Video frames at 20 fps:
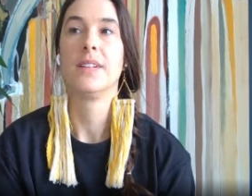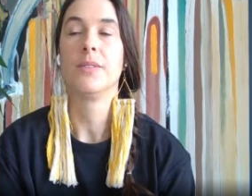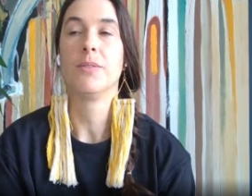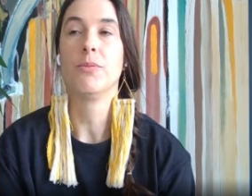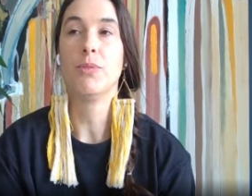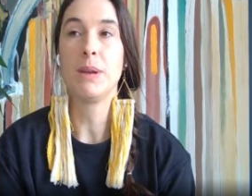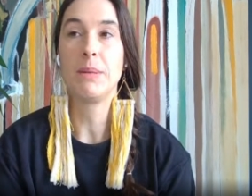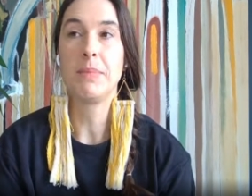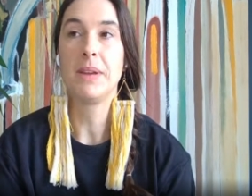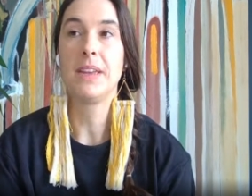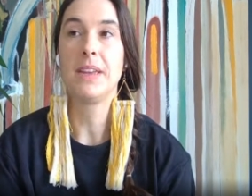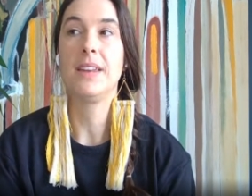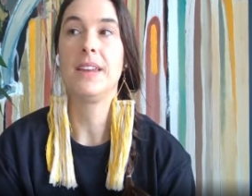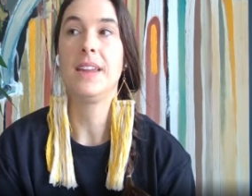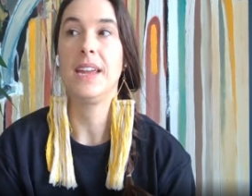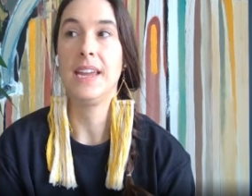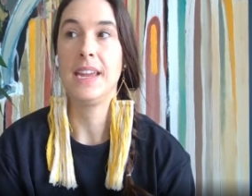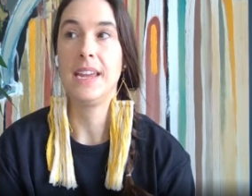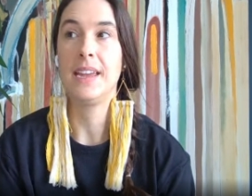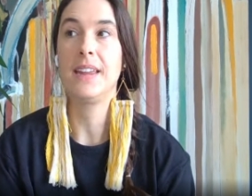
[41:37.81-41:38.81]
women
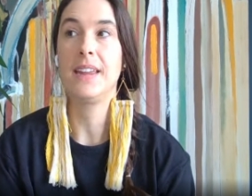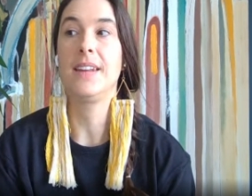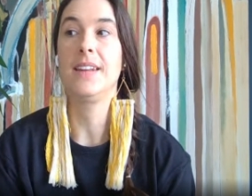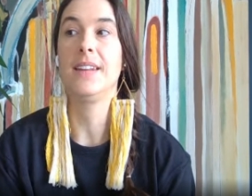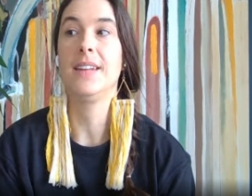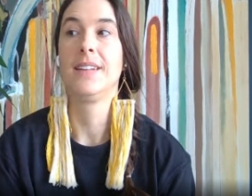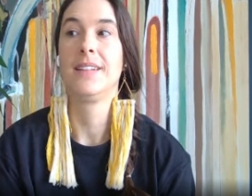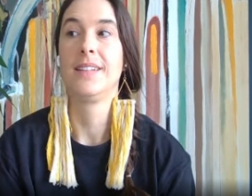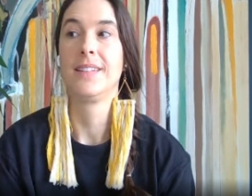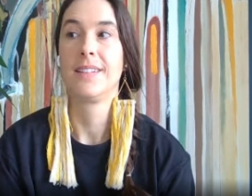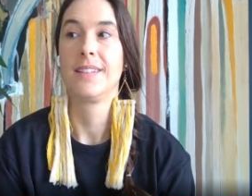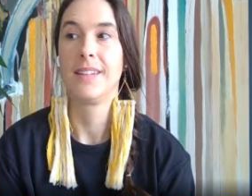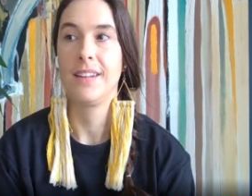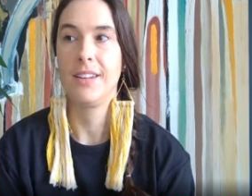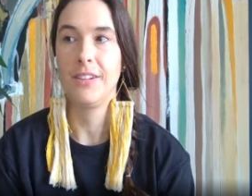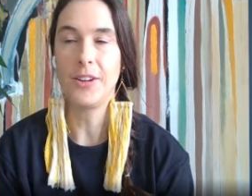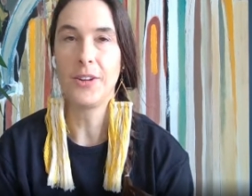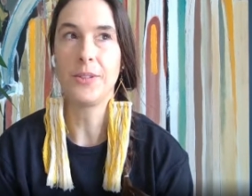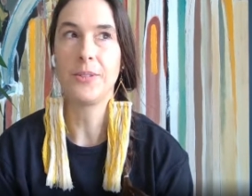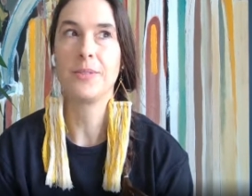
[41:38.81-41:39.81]
in you
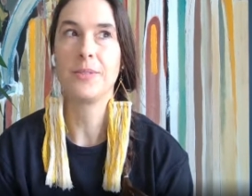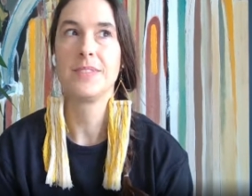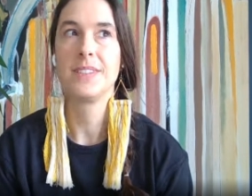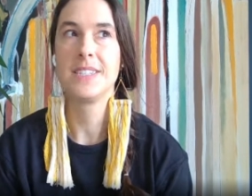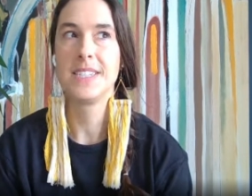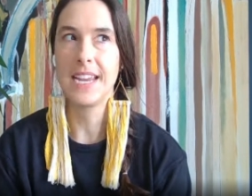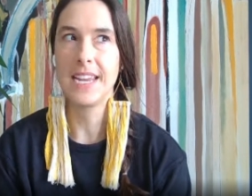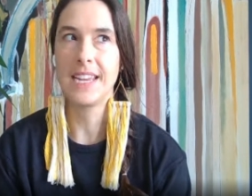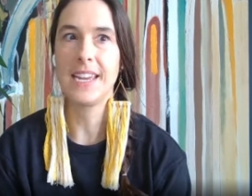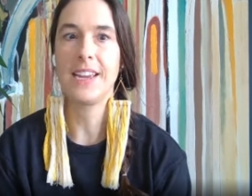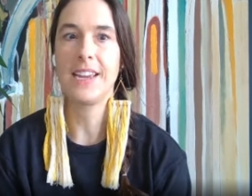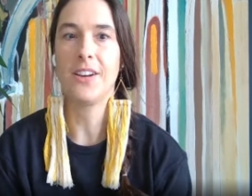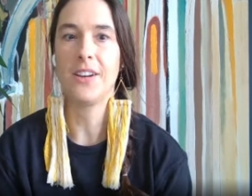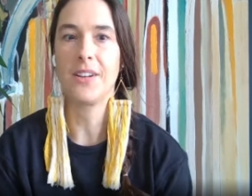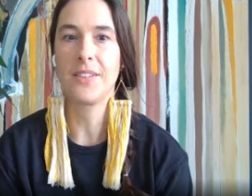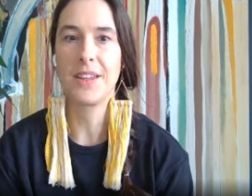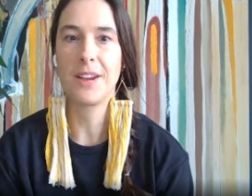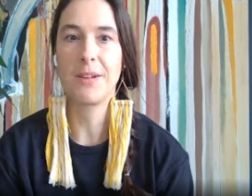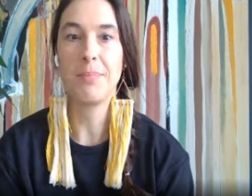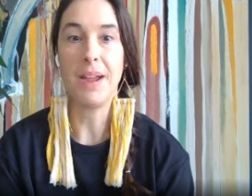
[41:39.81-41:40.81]
know taking
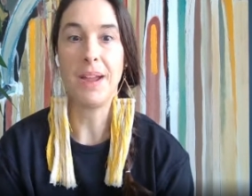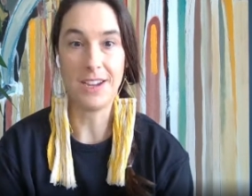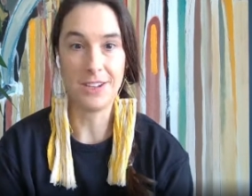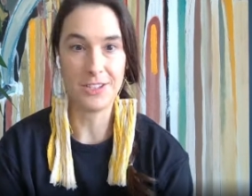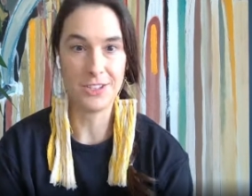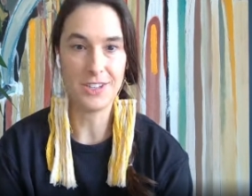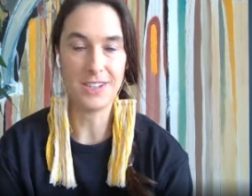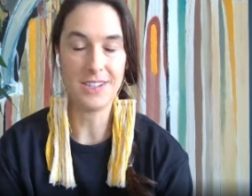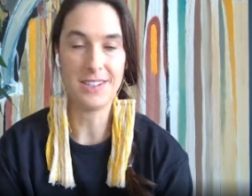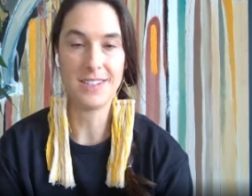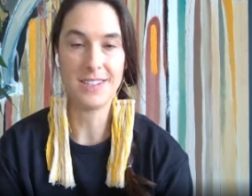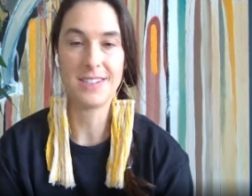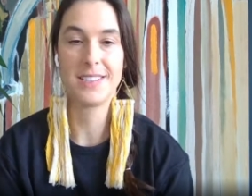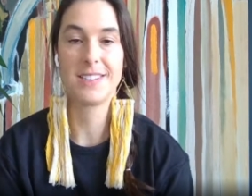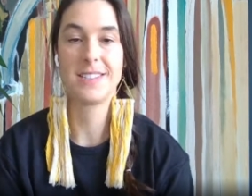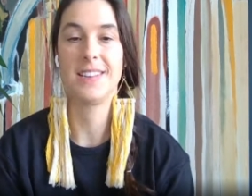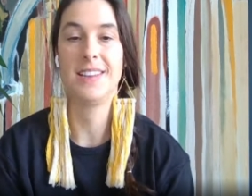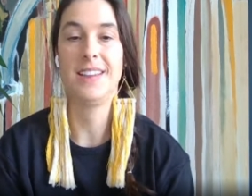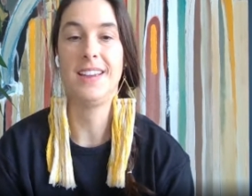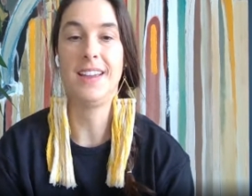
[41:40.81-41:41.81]
on their
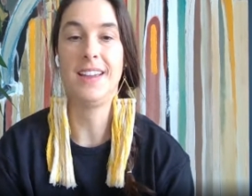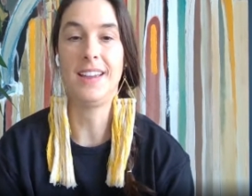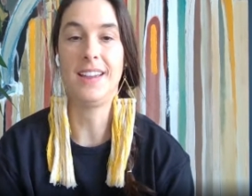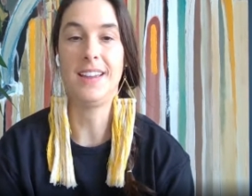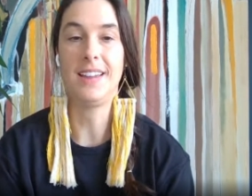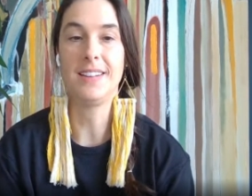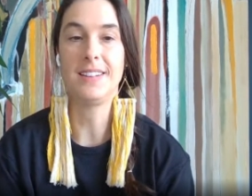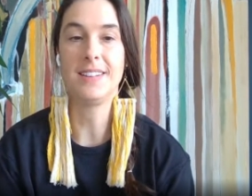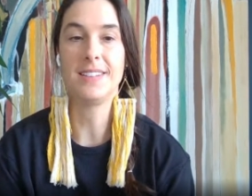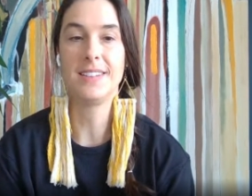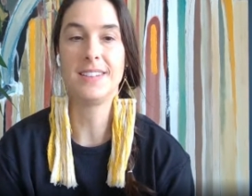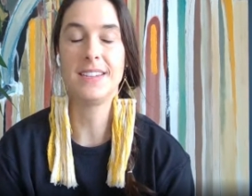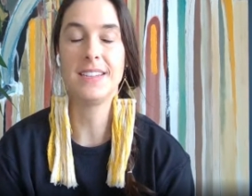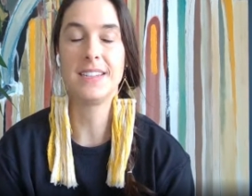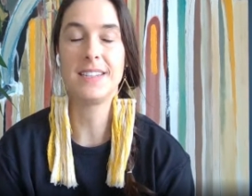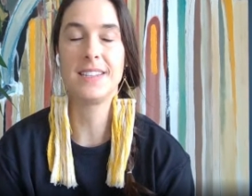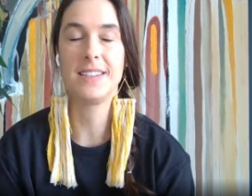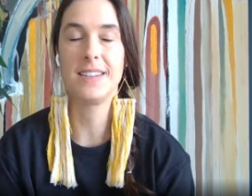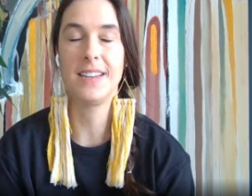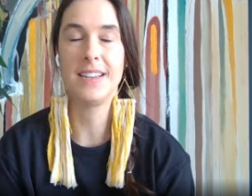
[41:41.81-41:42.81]
passions, and
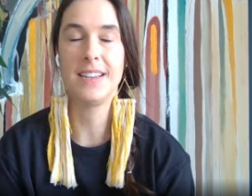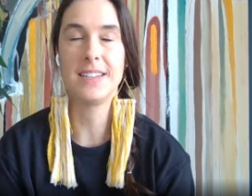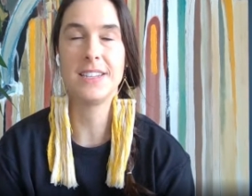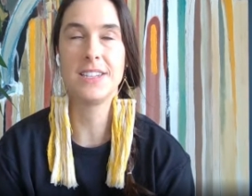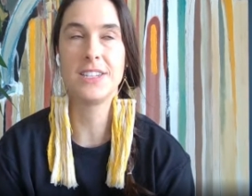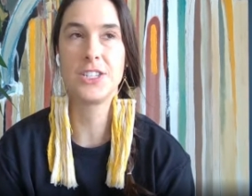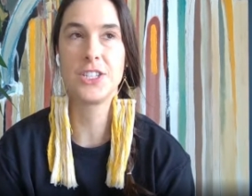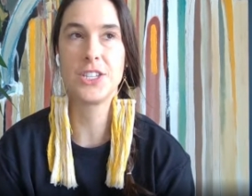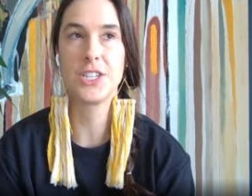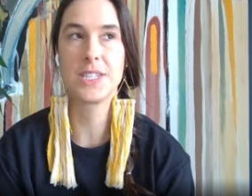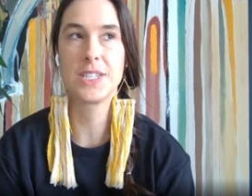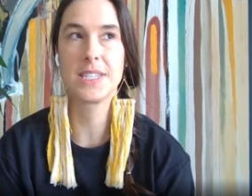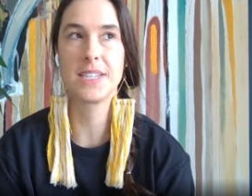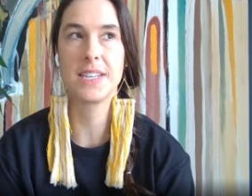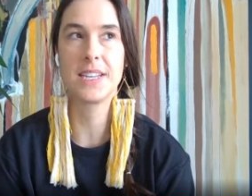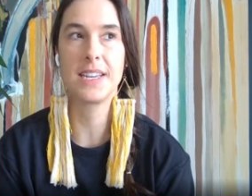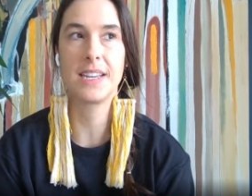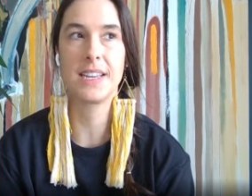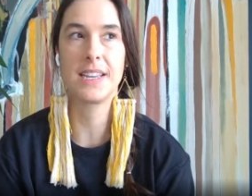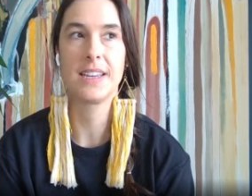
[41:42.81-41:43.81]
it it is just
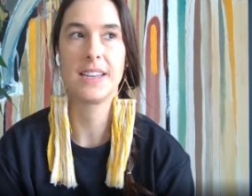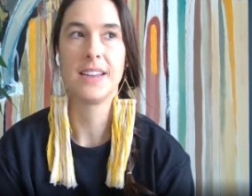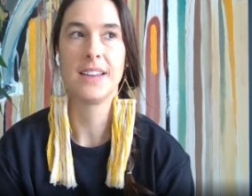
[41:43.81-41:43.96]
like